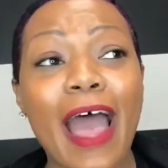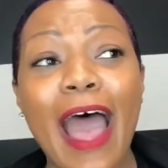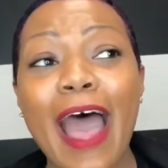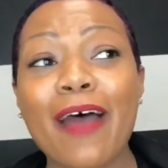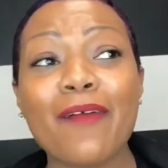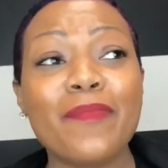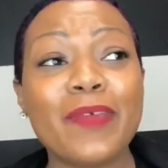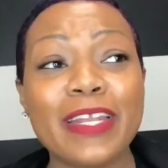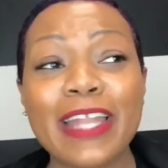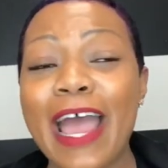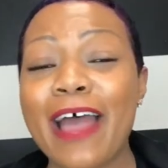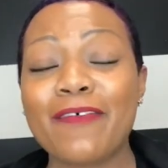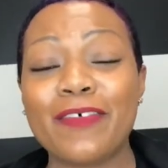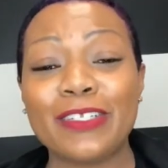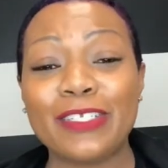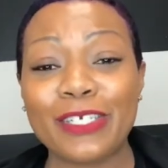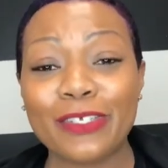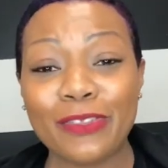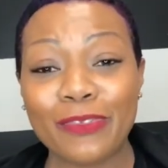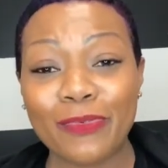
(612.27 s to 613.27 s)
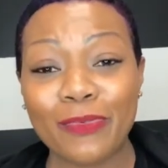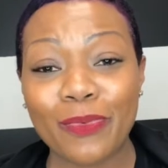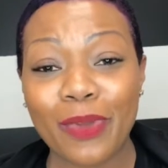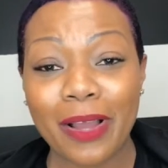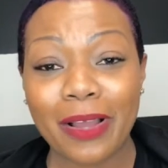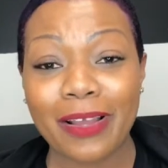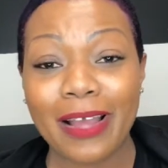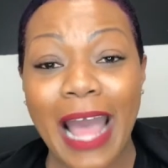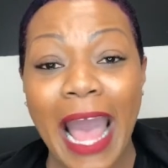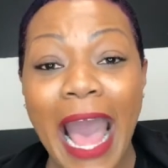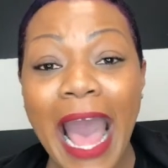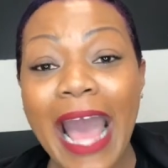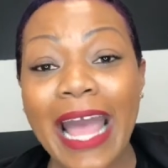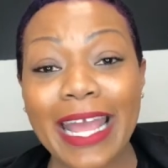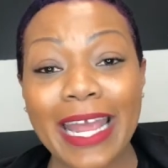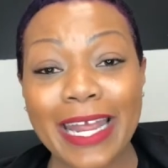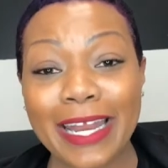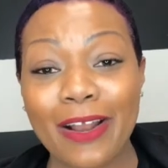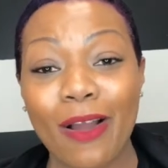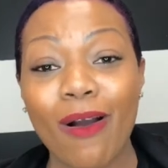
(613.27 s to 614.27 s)
I've been having to
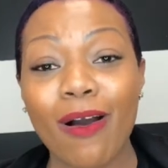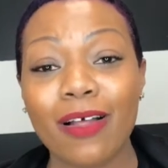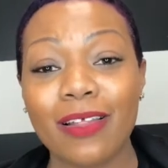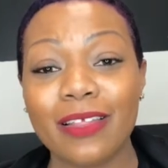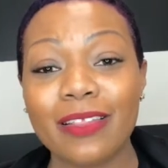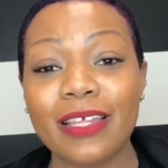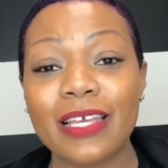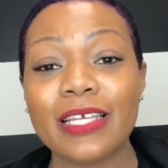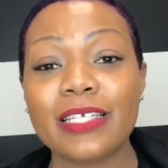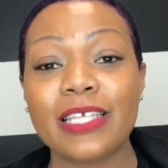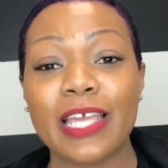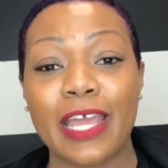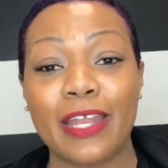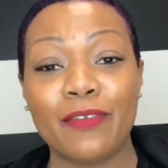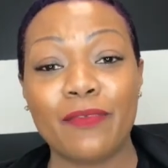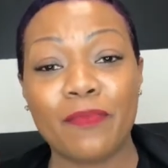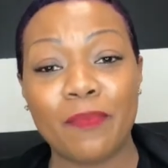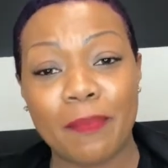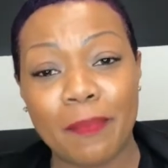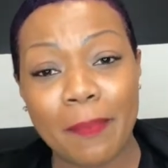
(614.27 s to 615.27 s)
hide all of this and